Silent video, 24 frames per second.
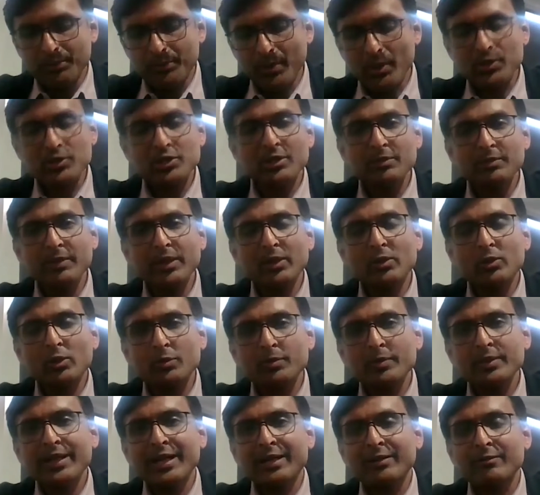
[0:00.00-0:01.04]
possibly
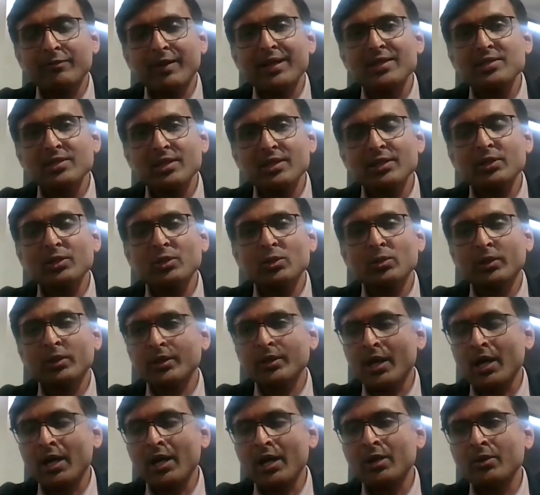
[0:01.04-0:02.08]
could be advising you
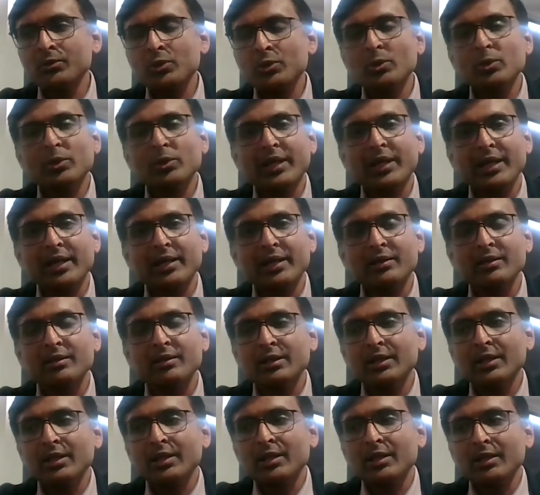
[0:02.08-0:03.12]
on how you can
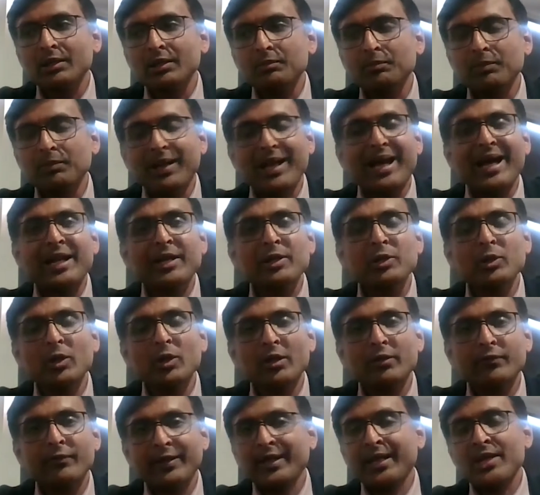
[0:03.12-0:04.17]
plan
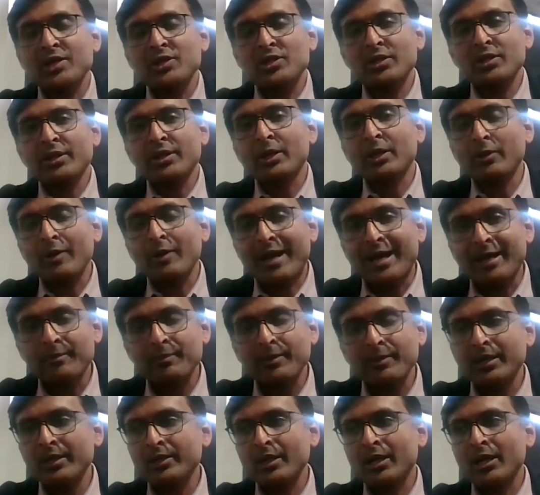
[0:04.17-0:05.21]
your financial
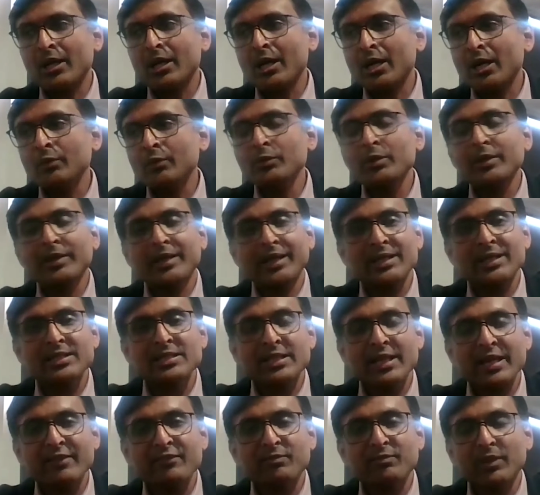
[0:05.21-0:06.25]
retirement, or how you can
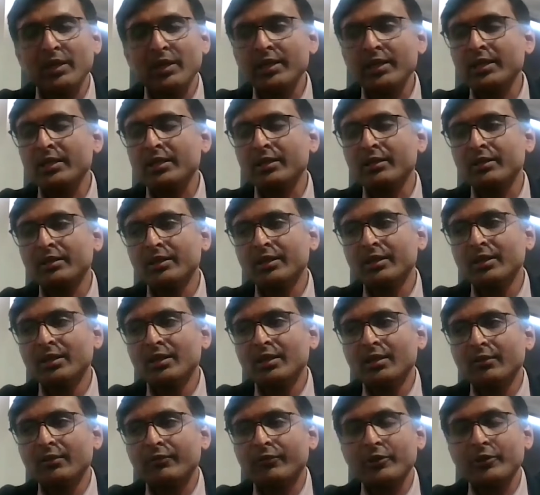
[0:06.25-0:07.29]
save money
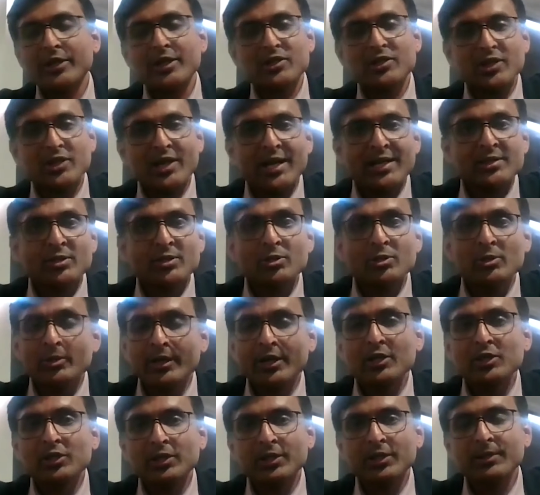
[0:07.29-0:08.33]
for your child's
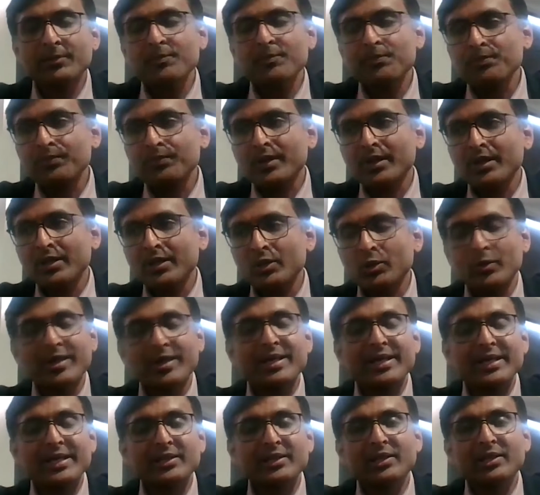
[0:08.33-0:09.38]
education
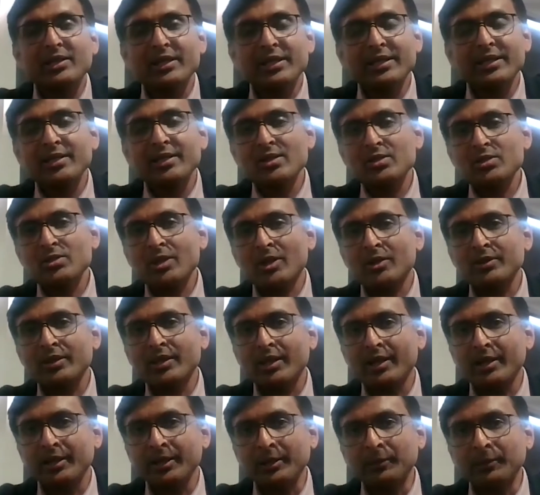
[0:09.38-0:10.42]
20, 30 years down
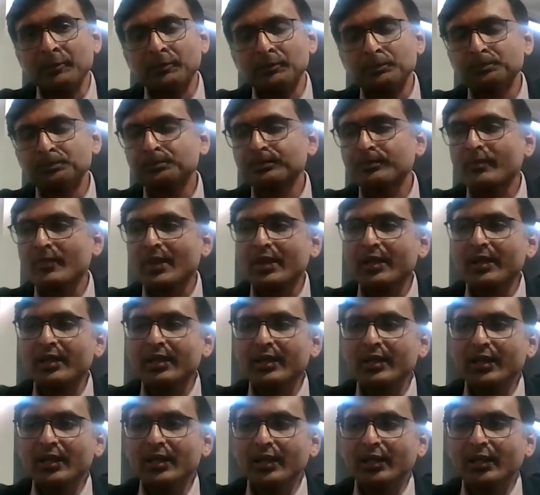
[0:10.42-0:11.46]
the line.
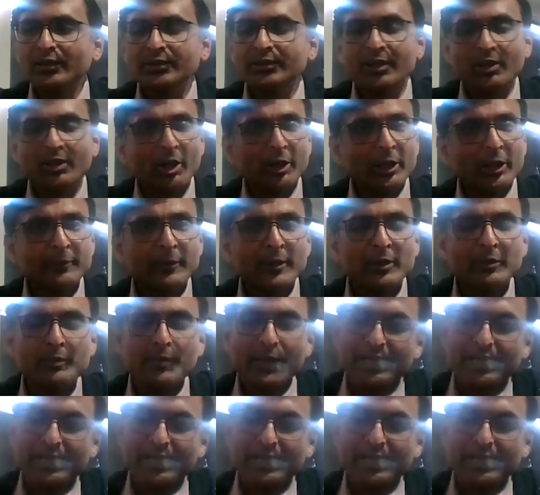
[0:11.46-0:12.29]
Now, talking about